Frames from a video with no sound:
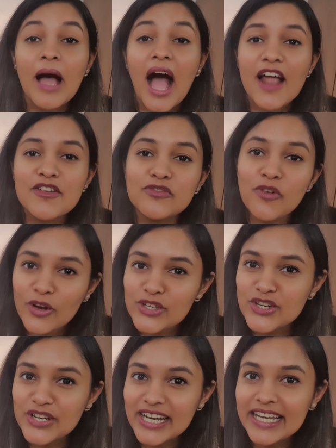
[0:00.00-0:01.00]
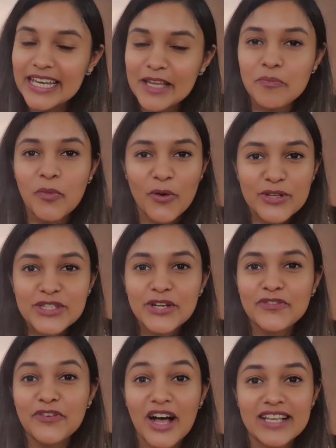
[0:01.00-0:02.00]
Unfortunately, most
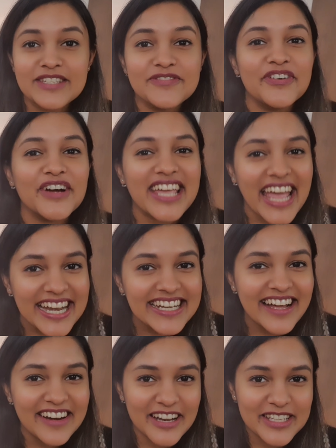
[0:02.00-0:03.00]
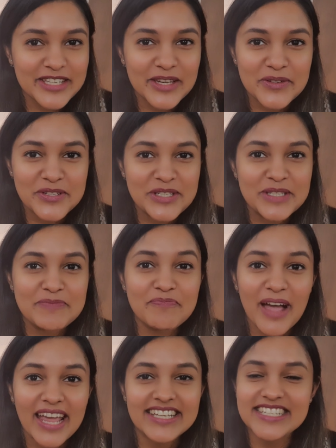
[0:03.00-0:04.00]
of us forget our resolutions
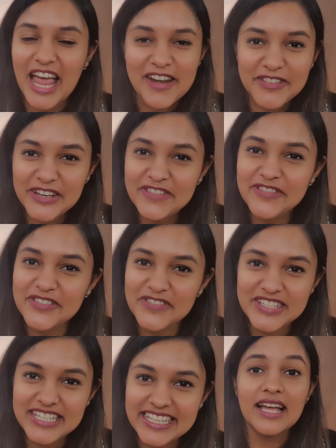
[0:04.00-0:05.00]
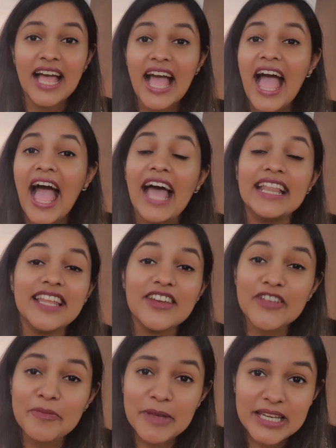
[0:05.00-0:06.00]
by January 15th, and
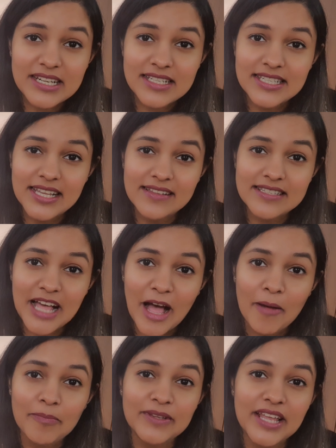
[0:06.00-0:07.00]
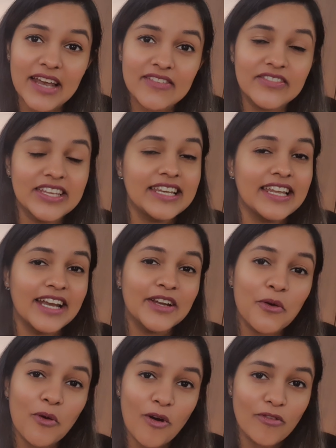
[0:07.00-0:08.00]
then we beat ourselves up that we
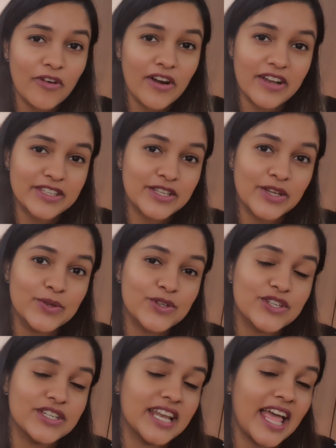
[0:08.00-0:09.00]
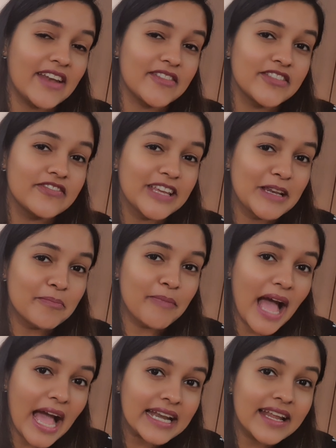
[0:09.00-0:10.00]
let go of our resolution and we feel
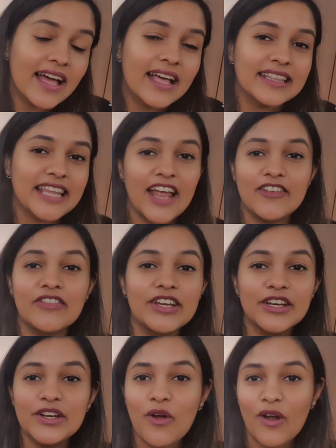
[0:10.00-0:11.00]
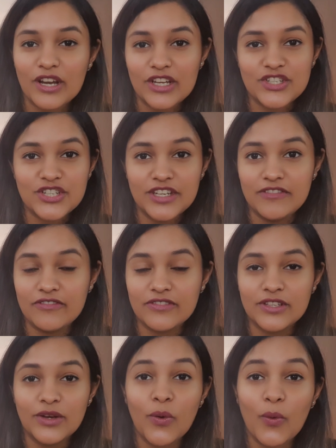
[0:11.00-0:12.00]
bad that we did not achieve
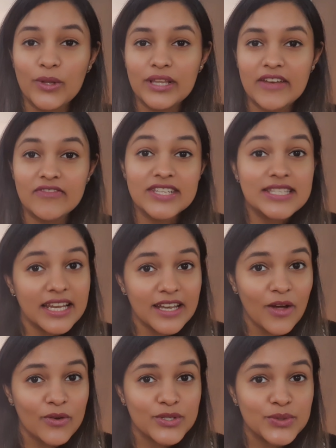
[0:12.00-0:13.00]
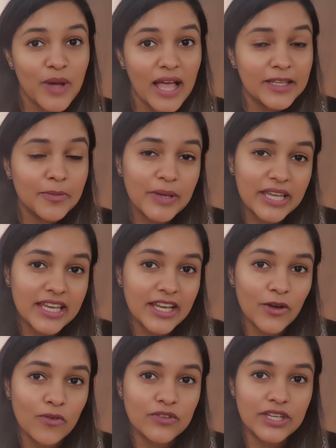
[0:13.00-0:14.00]
the goal that we set out to at the
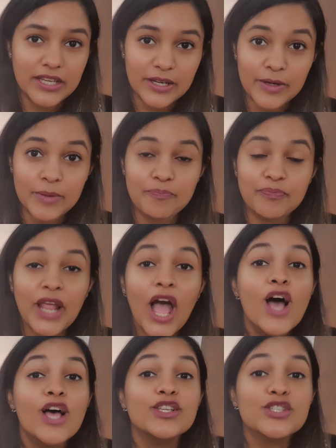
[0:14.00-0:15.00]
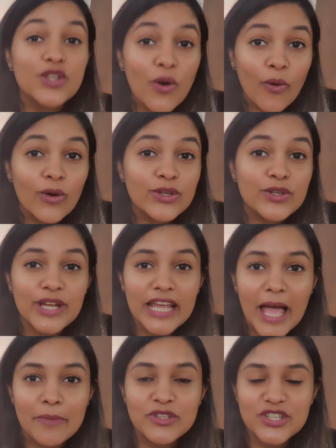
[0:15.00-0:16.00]
beginning of the year. So
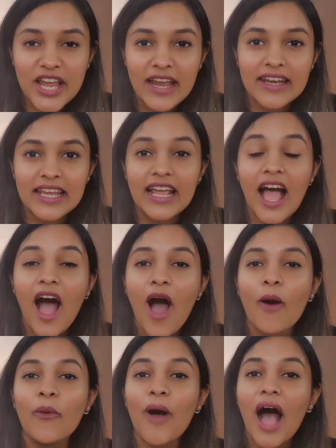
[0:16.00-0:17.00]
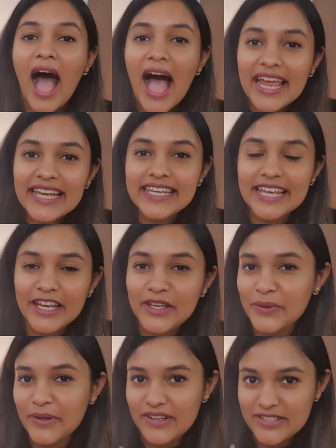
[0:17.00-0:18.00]
today I'm sharing how I take
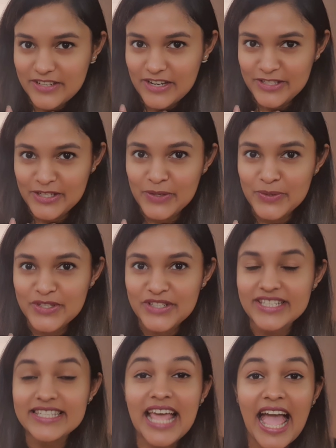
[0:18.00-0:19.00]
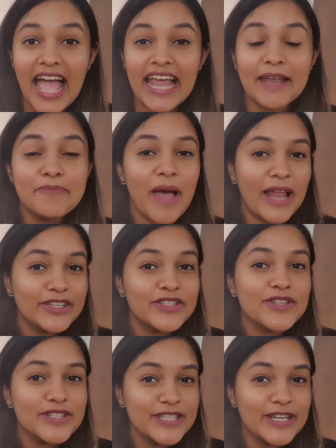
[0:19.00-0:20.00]
New Year's resolutions and manage
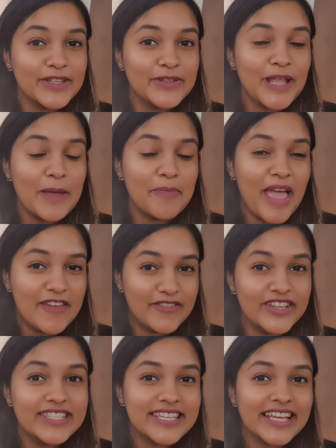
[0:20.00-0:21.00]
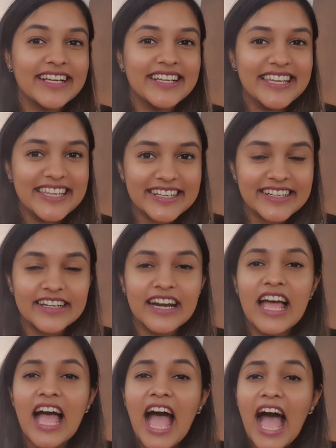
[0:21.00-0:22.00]
to stick to them every single
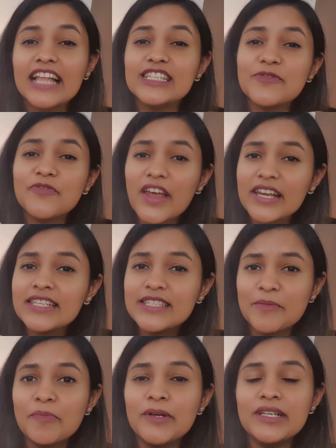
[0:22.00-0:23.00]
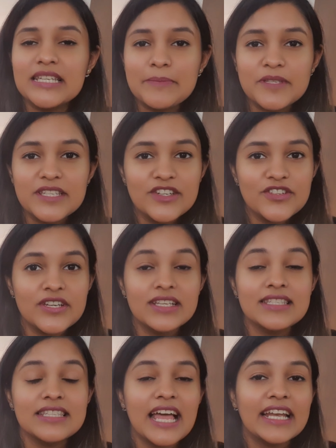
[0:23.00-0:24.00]
year, and some very simple tips and
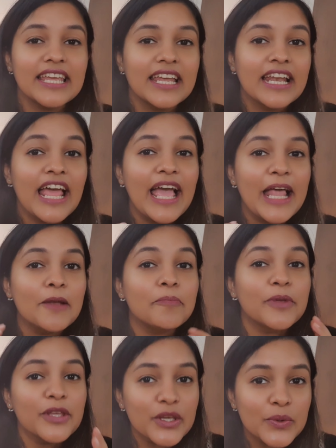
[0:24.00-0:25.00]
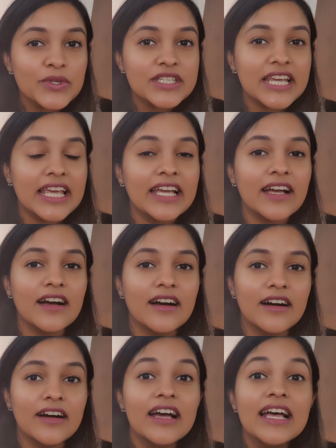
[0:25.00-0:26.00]
tricks that can help you take
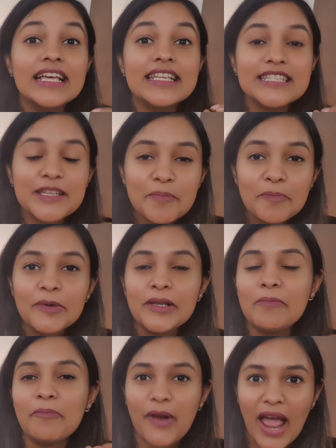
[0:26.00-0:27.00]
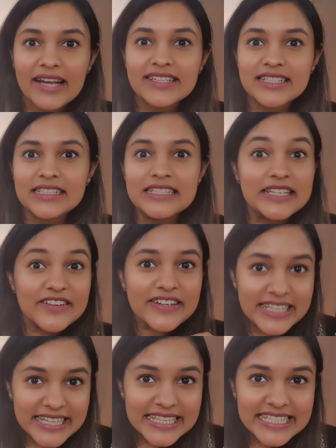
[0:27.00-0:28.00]
a simple, practical,
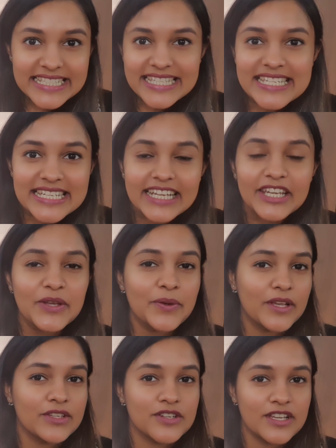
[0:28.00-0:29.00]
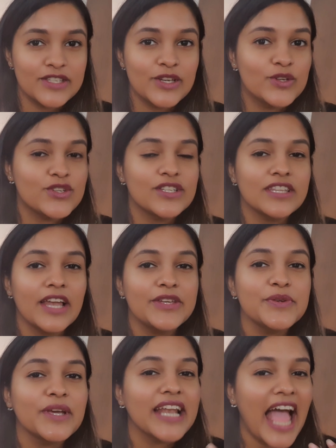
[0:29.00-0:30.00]
realistic New Year's resolution that
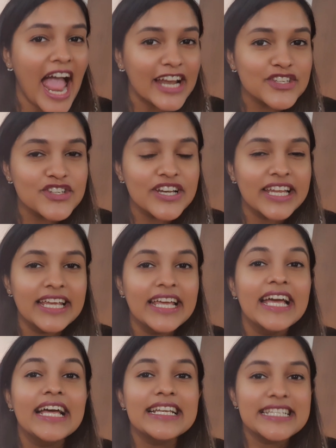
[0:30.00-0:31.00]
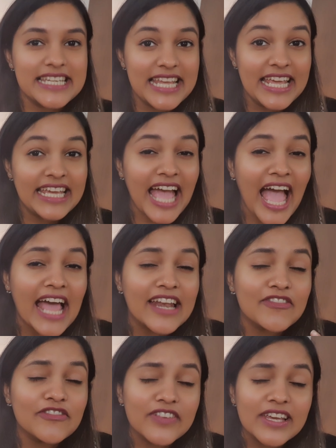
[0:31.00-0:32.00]
you can actually take
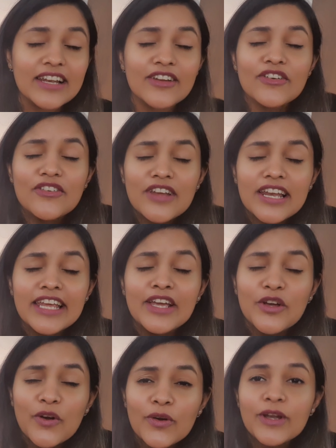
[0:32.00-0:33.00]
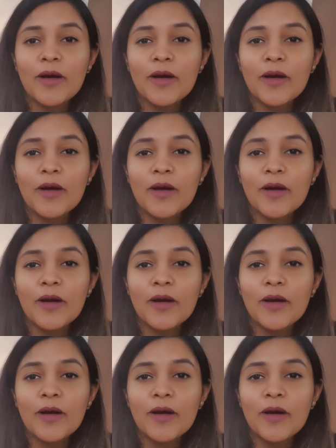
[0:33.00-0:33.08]
and feel really good